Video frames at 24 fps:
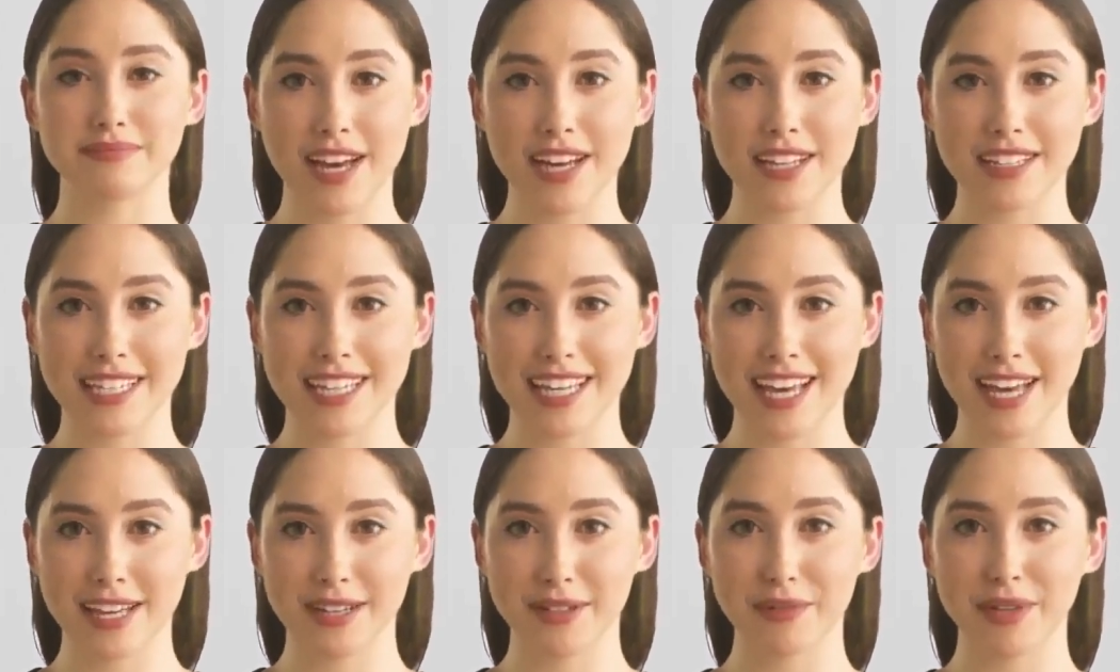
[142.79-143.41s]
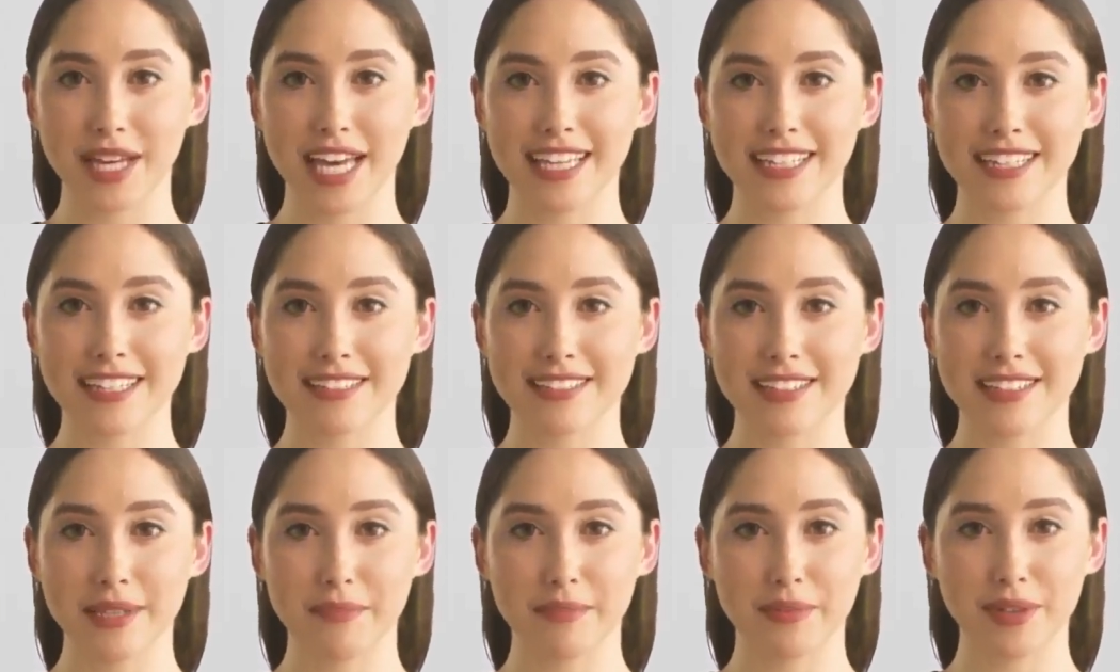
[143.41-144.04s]
On the other hand,
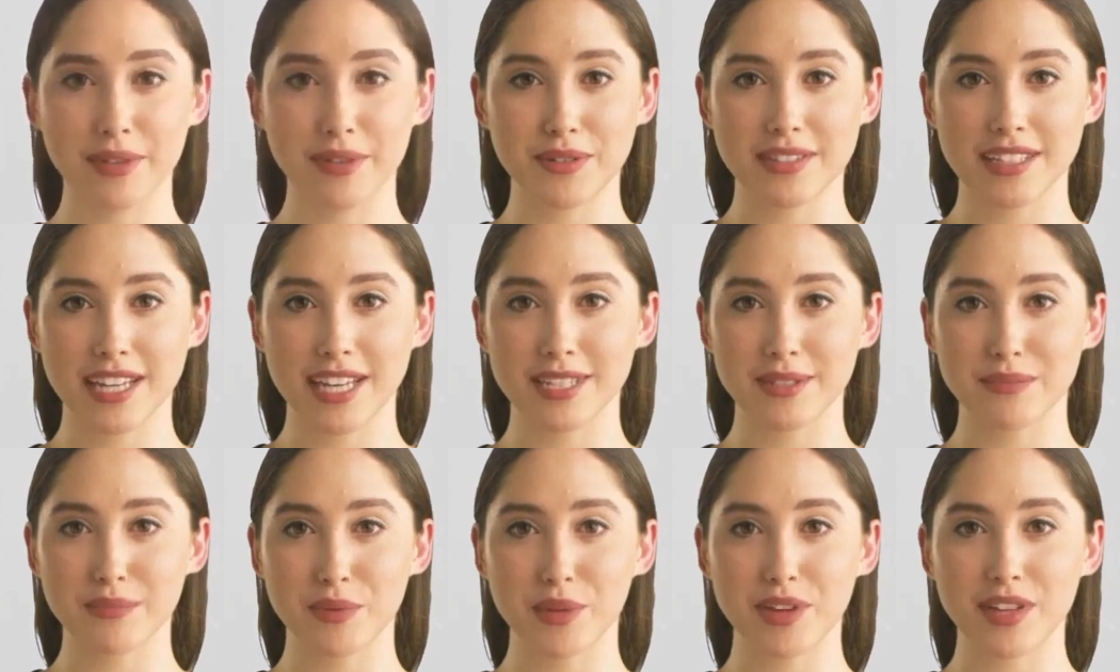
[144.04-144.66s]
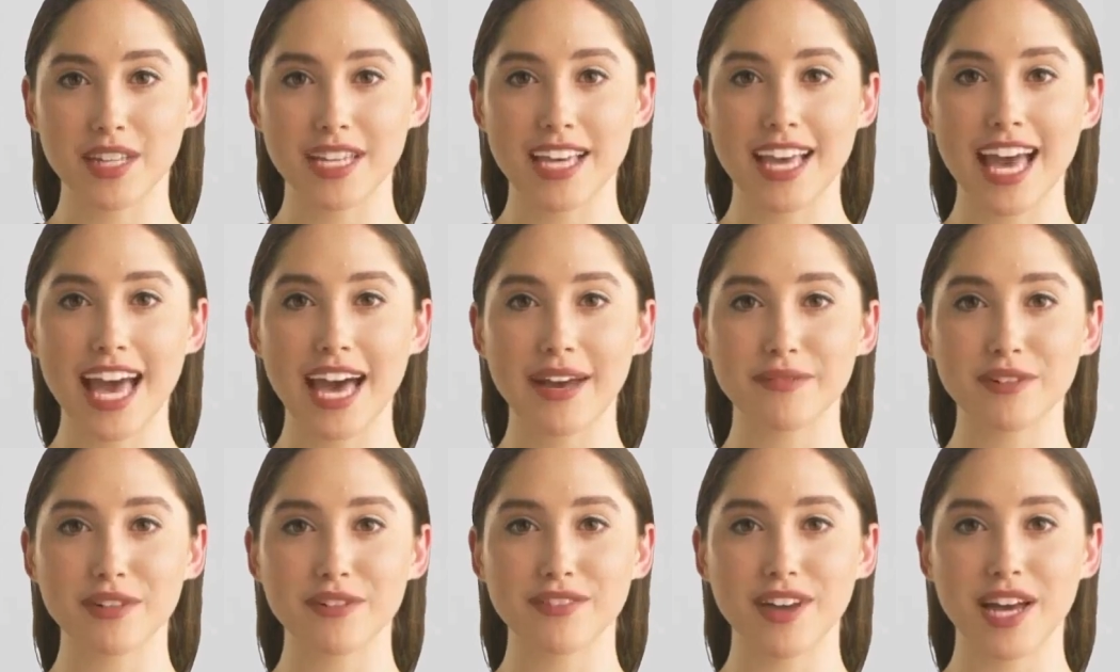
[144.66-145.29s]
Exipure does work
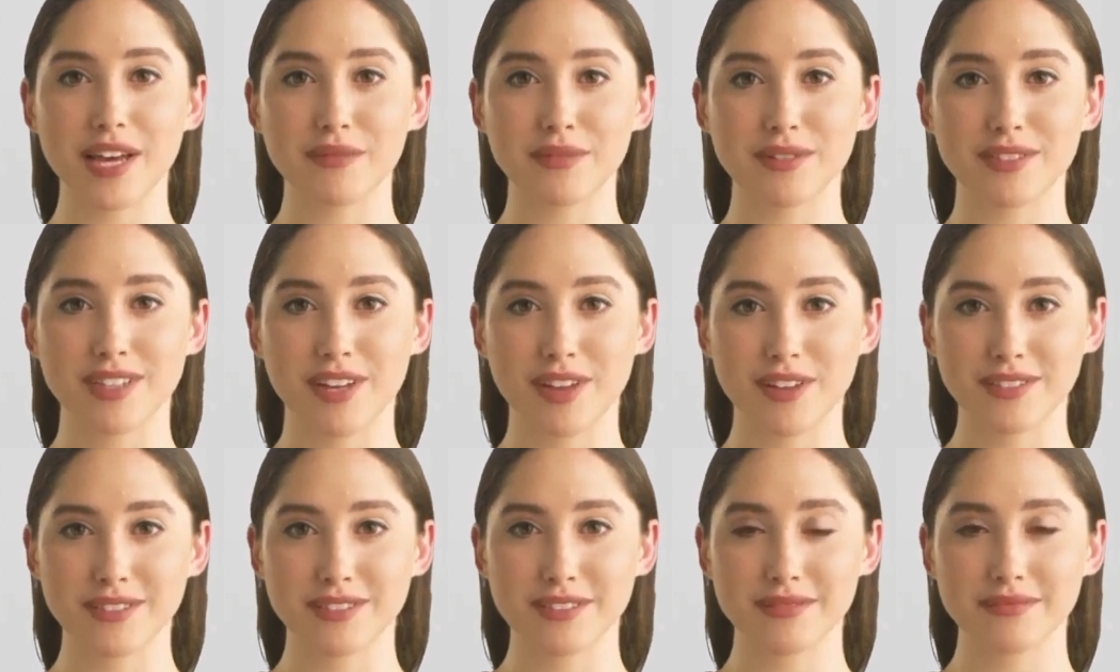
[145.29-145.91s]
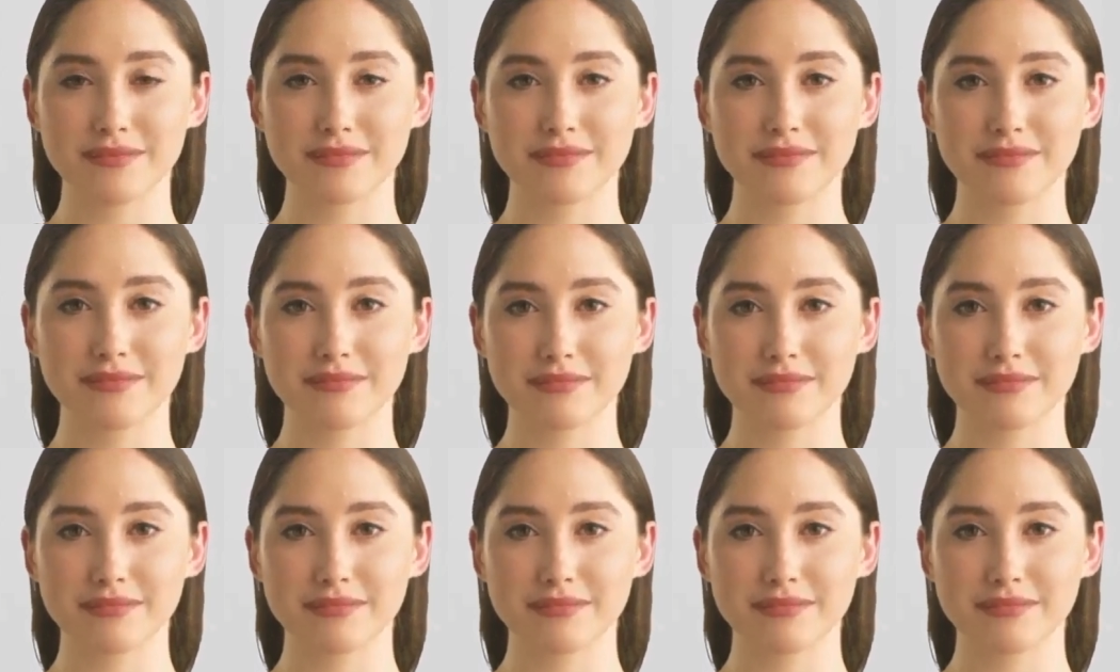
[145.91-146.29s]
and provide results.